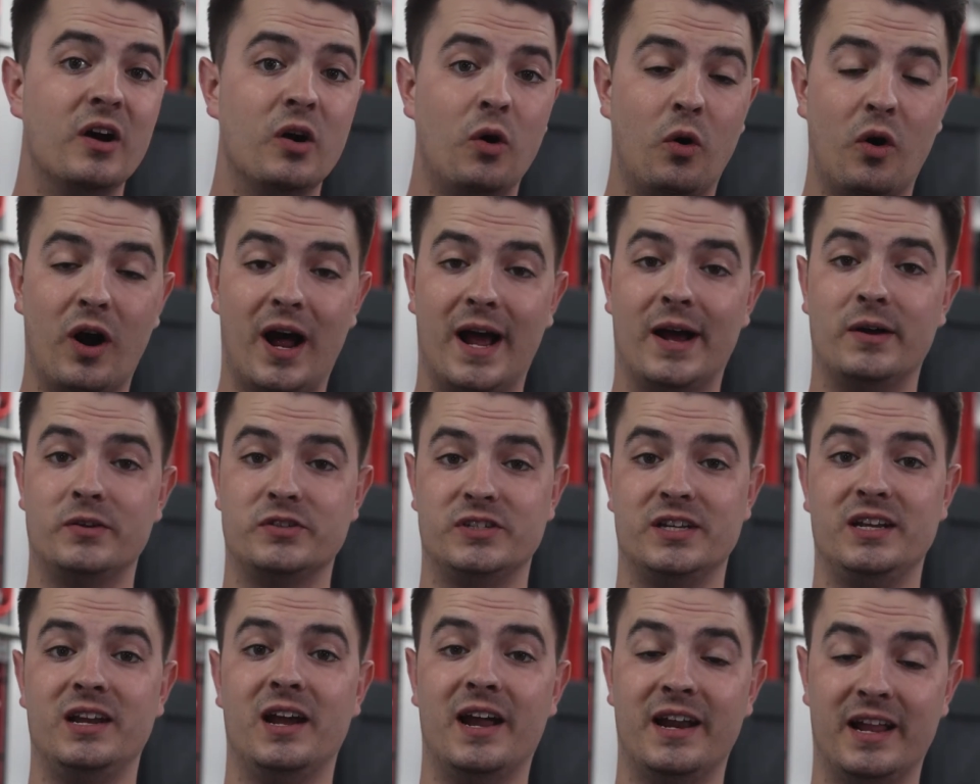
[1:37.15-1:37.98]
or
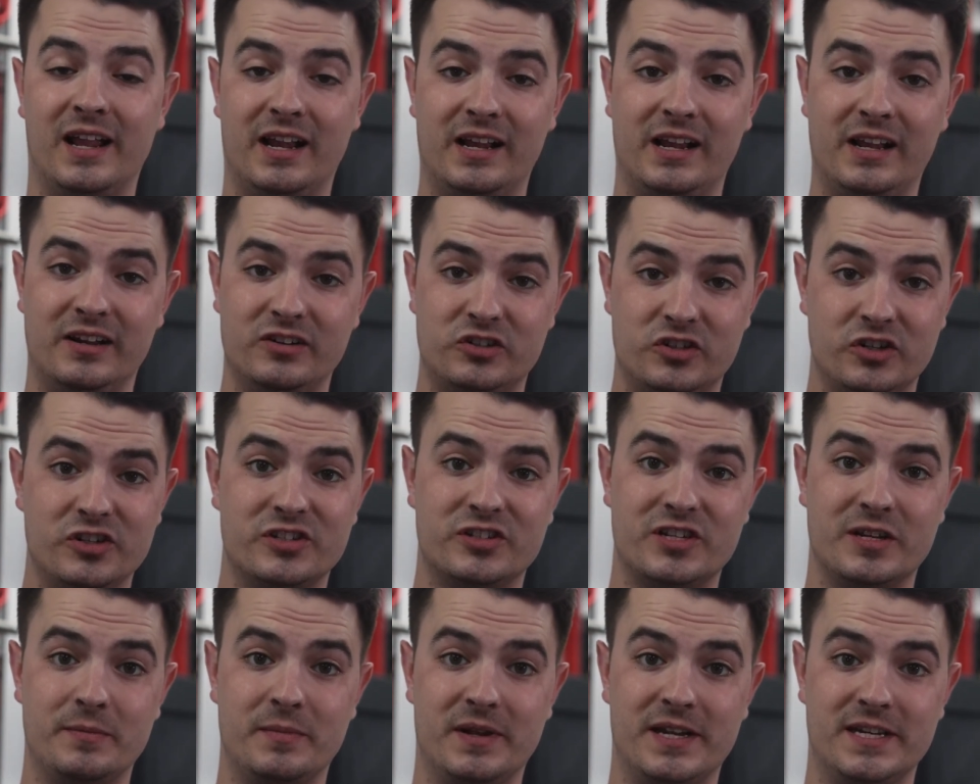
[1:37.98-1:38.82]
housing an
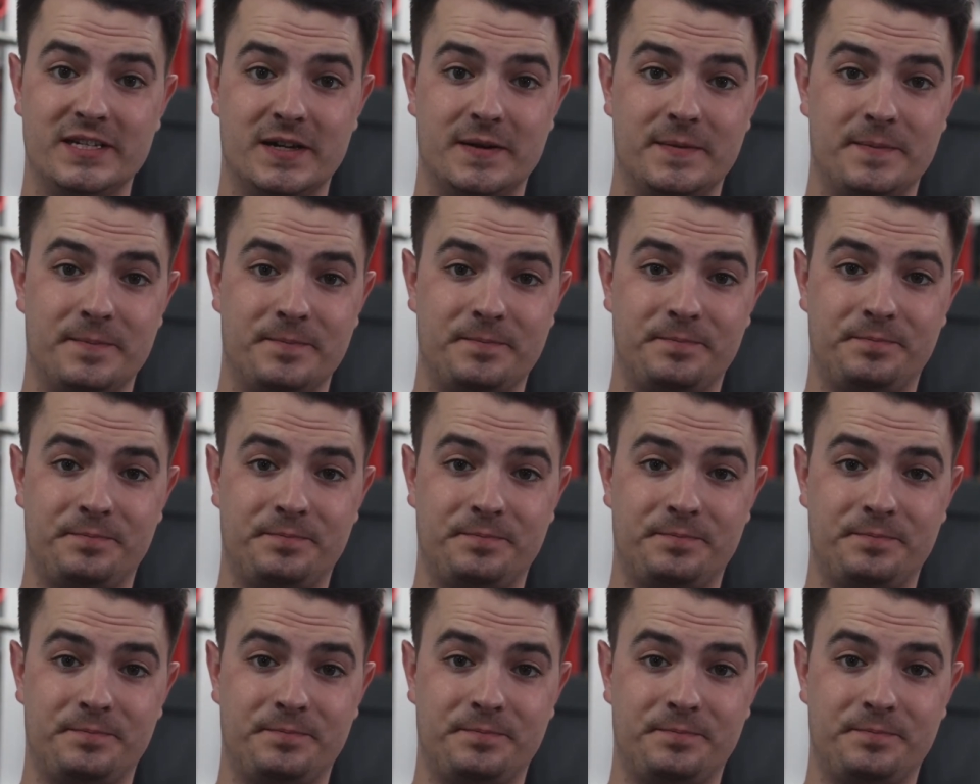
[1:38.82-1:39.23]
electricity meter.